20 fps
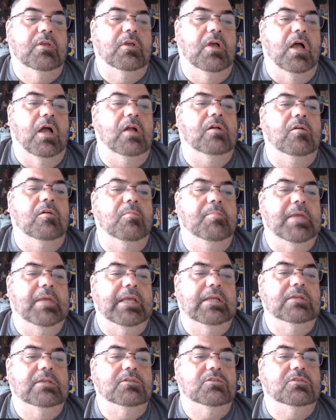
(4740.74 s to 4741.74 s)
Uncle
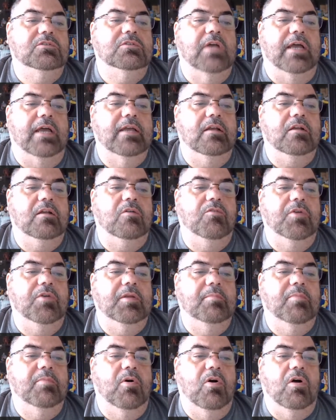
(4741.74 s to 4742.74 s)
B's, I agree,
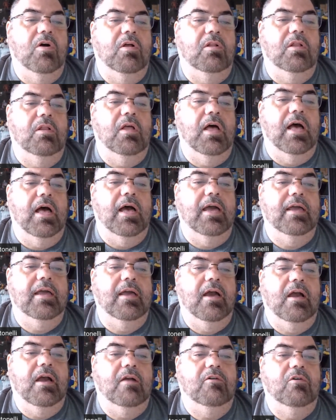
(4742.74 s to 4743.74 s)
Paul. High
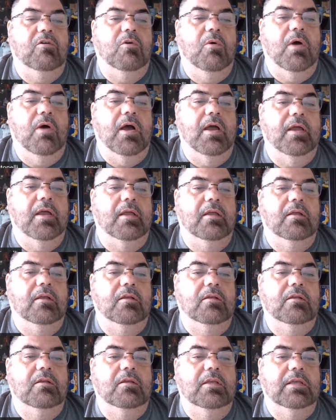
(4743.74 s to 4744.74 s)
ROI
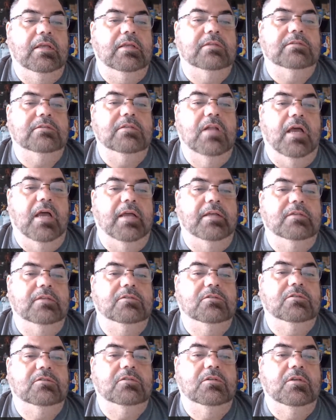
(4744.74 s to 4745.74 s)
is
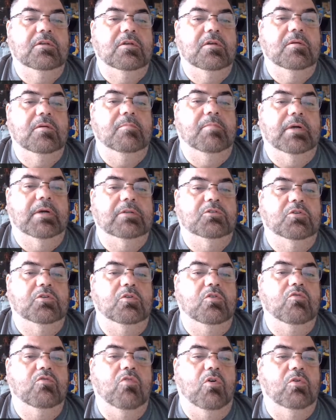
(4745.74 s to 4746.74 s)
nice, but to
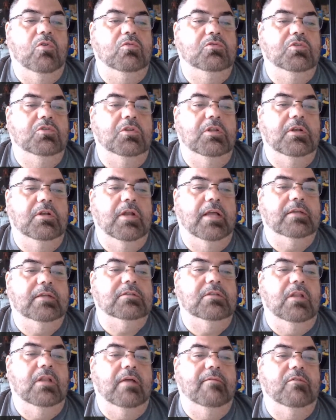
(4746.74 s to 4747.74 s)
grow to the
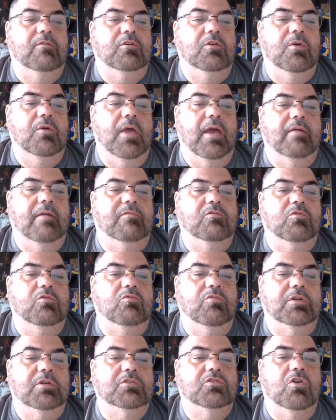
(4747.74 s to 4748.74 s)
next level, you have to
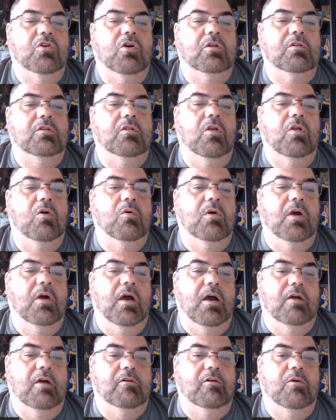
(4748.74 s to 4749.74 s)
risk on lower
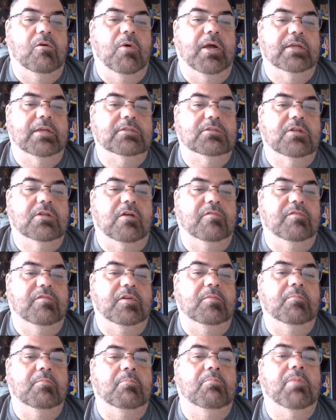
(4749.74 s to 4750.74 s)
ROI stuff
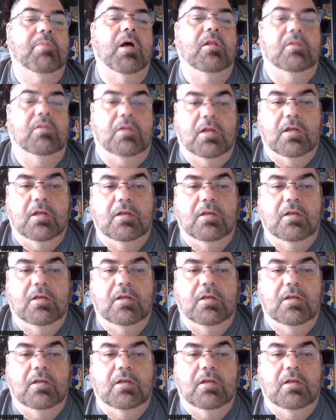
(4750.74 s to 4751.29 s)
in bulk.